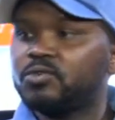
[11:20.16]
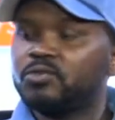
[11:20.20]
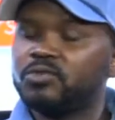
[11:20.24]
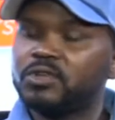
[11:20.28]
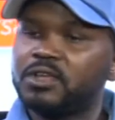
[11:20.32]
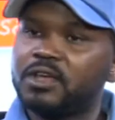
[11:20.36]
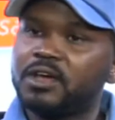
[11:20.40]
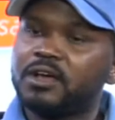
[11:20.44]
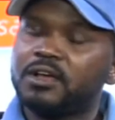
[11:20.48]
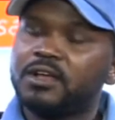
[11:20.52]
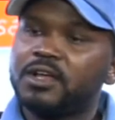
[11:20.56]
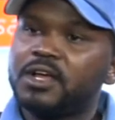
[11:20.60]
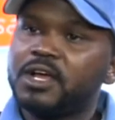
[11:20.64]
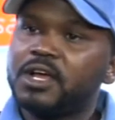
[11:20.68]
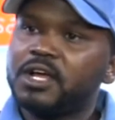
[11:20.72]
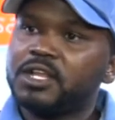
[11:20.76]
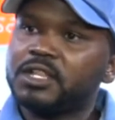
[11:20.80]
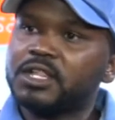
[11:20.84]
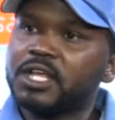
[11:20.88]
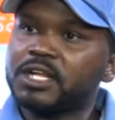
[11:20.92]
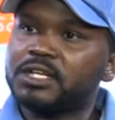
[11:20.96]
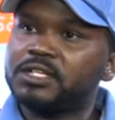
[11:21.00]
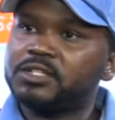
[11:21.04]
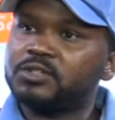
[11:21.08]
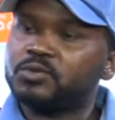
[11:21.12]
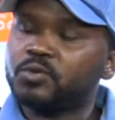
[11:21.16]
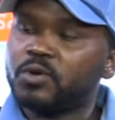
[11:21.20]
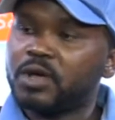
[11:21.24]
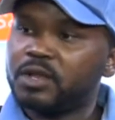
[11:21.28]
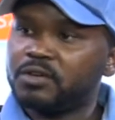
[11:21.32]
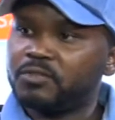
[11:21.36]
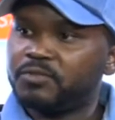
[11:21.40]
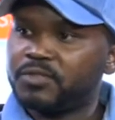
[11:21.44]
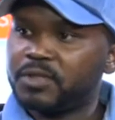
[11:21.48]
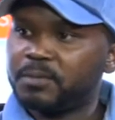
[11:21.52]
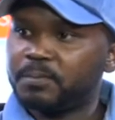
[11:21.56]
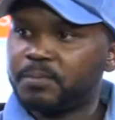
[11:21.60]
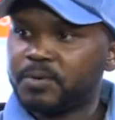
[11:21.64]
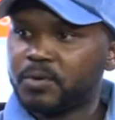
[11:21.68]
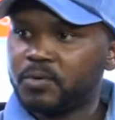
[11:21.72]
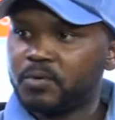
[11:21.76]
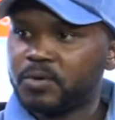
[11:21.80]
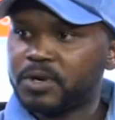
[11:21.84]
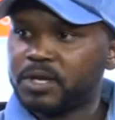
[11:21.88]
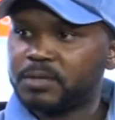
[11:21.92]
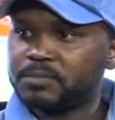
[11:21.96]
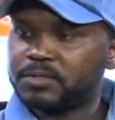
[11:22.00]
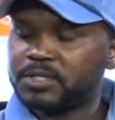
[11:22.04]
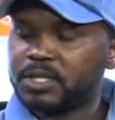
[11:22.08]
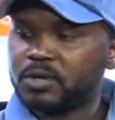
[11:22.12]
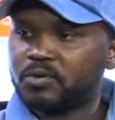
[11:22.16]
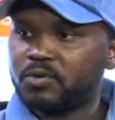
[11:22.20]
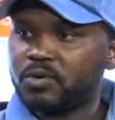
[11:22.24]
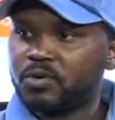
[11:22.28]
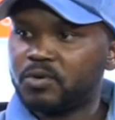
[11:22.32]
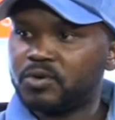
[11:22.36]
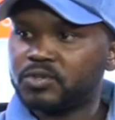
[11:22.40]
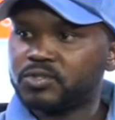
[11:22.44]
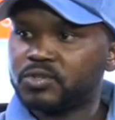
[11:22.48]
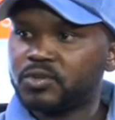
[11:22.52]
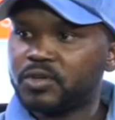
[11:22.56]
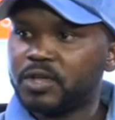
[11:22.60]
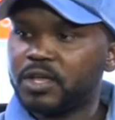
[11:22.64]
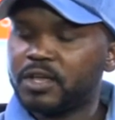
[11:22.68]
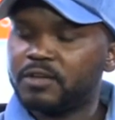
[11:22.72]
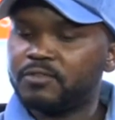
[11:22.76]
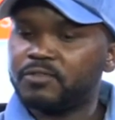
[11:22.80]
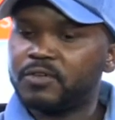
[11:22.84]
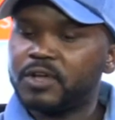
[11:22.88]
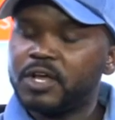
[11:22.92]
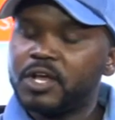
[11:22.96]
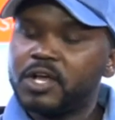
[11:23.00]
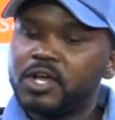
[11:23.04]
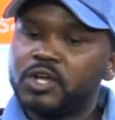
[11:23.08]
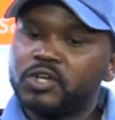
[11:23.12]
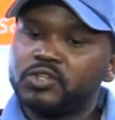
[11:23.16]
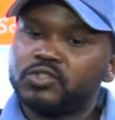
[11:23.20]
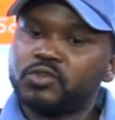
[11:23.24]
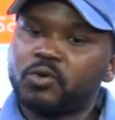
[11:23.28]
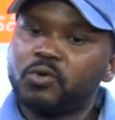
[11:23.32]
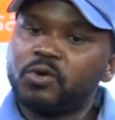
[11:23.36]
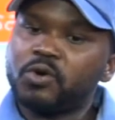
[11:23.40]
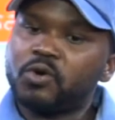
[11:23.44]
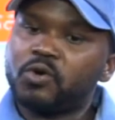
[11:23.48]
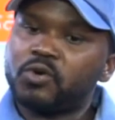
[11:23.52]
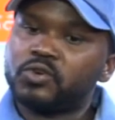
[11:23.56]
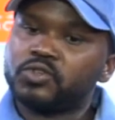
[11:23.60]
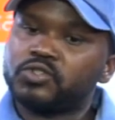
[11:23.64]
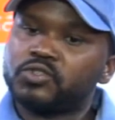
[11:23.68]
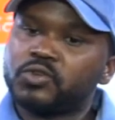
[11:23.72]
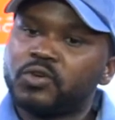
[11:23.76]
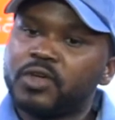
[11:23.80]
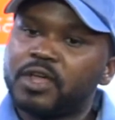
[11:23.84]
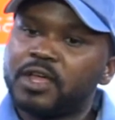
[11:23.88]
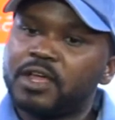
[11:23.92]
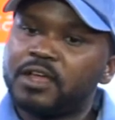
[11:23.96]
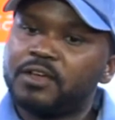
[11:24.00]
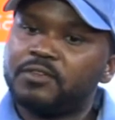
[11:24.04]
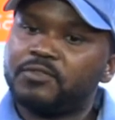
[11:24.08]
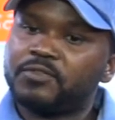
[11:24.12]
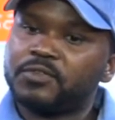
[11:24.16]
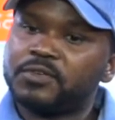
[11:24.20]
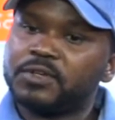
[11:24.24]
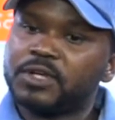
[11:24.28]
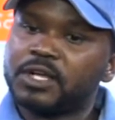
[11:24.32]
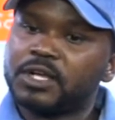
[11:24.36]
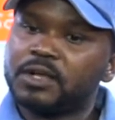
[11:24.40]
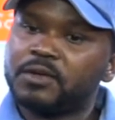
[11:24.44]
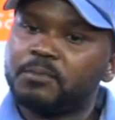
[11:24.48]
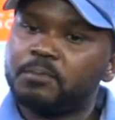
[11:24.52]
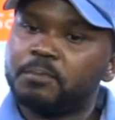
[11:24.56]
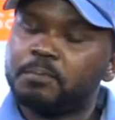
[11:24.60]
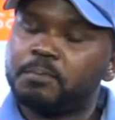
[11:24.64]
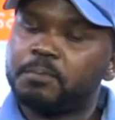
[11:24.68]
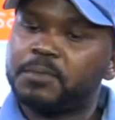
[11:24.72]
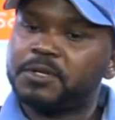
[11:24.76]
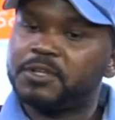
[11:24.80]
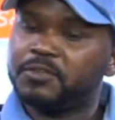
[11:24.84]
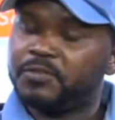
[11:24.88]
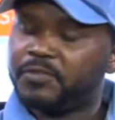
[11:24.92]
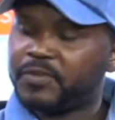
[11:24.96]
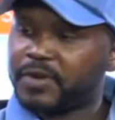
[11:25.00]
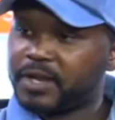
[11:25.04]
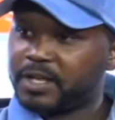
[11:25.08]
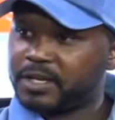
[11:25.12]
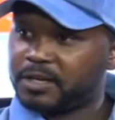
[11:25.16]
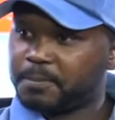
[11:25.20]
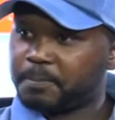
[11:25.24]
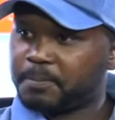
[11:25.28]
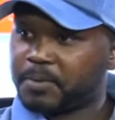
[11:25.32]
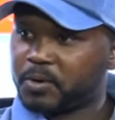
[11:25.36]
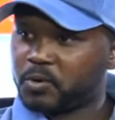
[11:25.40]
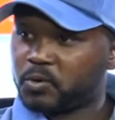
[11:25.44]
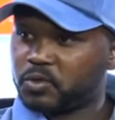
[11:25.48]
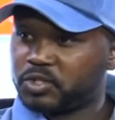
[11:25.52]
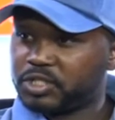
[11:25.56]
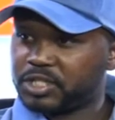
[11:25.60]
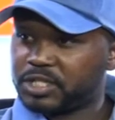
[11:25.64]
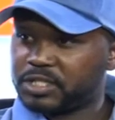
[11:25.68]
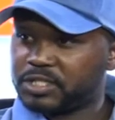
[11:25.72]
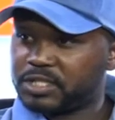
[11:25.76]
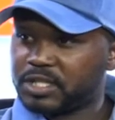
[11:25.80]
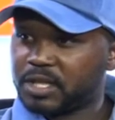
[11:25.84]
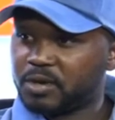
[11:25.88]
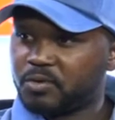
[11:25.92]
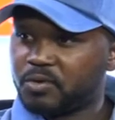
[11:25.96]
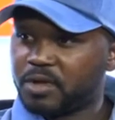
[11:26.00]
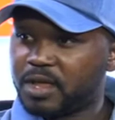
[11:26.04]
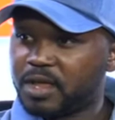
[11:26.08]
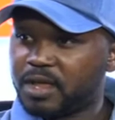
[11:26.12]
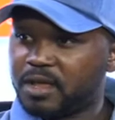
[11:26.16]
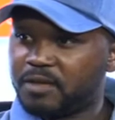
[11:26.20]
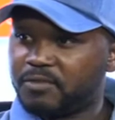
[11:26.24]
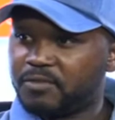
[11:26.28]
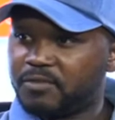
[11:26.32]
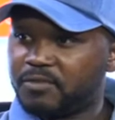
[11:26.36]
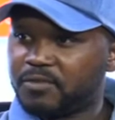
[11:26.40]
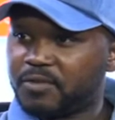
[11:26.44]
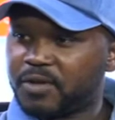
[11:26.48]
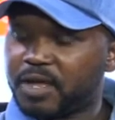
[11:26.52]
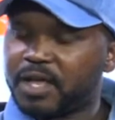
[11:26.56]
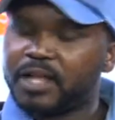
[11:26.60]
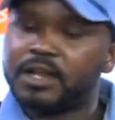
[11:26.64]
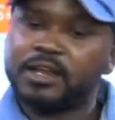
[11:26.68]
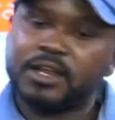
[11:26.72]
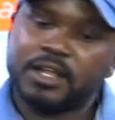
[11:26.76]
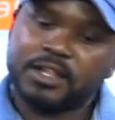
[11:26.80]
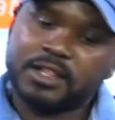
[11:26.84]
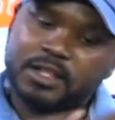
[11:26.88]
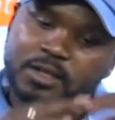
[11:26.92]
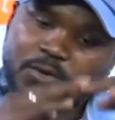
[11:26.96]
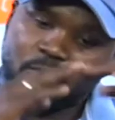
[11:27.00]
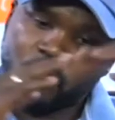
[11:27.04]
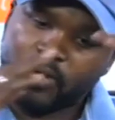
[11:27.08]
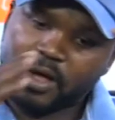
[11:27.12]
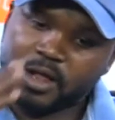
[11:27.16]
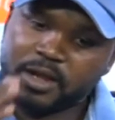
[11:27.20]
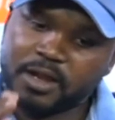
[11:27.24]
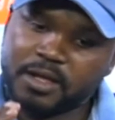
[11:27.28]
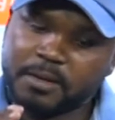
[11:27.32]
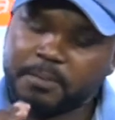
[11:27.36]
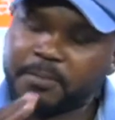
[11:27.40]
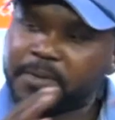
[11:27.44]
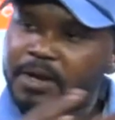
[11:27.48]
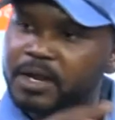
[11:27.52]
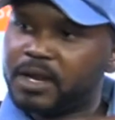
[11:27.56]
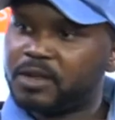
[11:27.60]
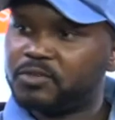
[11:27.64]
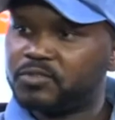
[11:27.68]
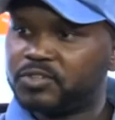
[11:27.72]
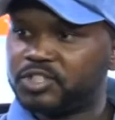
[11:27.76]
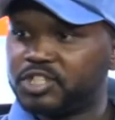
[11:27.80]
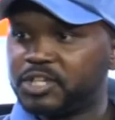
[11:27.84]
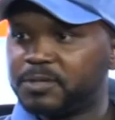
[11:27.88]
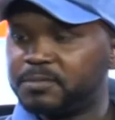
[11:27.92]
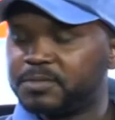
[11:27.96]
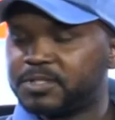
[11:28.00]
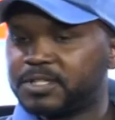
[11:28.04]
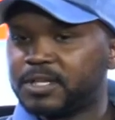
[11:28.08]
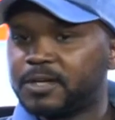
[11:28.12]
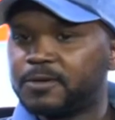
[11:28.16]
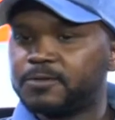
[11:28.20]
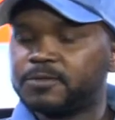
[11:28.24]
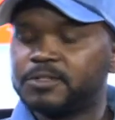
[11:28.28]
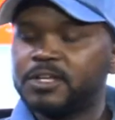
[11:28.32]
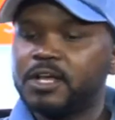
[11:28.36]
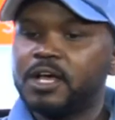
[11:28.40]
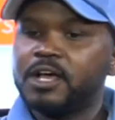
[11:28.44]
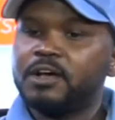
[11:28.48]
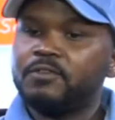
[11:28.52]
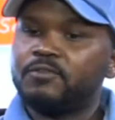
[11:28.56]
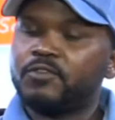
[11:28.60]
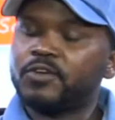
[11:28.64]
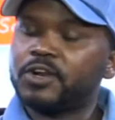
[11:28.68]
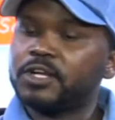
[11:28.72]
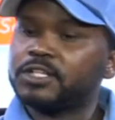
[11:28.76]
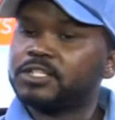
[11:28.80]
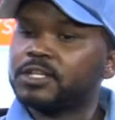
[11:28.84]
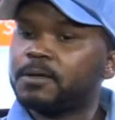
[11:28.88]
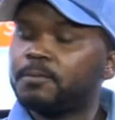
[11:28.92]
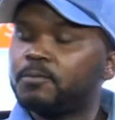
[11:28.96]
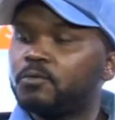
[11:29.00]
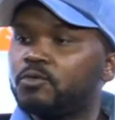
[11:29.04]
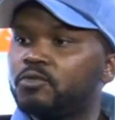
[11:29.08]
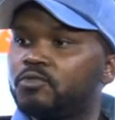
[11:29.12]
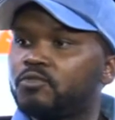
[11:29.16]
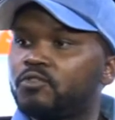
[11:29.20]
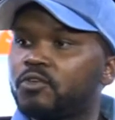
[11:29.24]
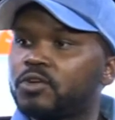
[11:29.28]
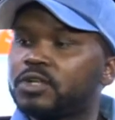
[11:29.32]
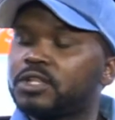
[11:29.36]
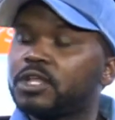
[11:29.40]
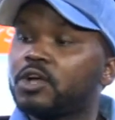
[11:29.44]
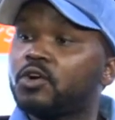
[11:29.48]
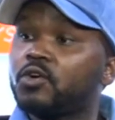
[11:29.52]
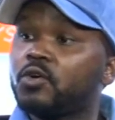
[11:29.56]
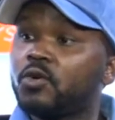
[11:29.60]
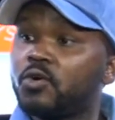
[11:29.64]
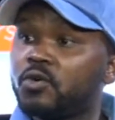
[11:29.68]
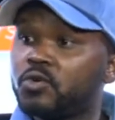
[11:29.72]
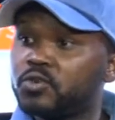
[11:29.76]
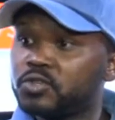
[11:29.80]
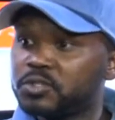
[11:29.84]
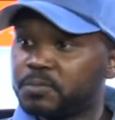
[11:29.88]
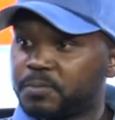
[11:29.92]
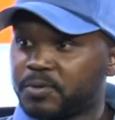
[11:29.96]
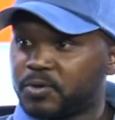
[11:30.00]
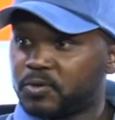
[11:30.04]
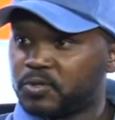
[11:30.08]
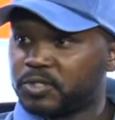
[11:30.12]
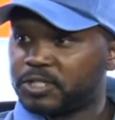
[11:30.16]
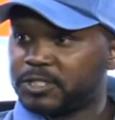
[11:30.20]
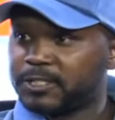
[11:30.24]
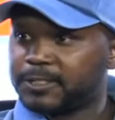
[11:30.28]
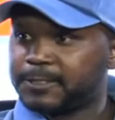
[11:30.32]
yeah, that is one of the programs that we also have. So we also have different projects that we have under the one umbrella of James House. For example, we've got the Gogos project.